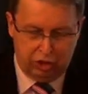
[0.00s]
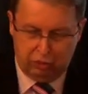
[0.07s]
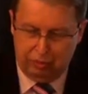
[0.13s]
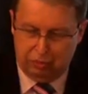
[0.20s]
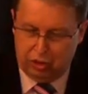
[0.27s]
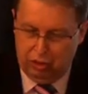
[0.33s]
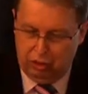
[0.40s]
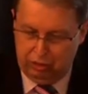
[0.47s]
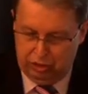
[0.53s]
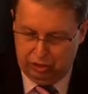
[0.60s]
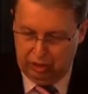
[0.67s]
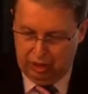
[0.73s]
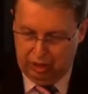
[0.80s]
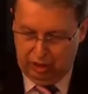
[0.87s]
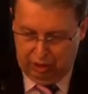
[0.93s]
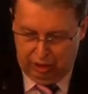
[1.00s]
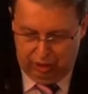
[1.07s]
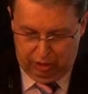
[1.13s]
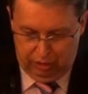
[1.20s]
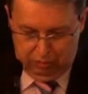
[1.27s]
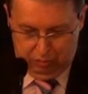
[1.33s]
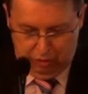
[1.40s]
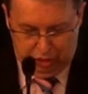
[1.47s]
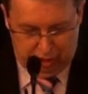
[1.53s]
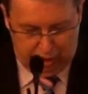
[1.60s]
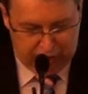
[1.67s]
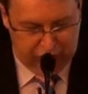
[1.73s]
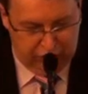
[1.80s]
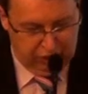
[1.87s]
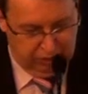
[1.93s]
scriptures uh, with
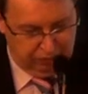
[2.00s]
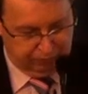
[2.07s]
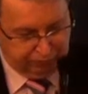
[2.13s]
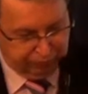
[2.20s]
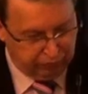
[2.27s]
us here.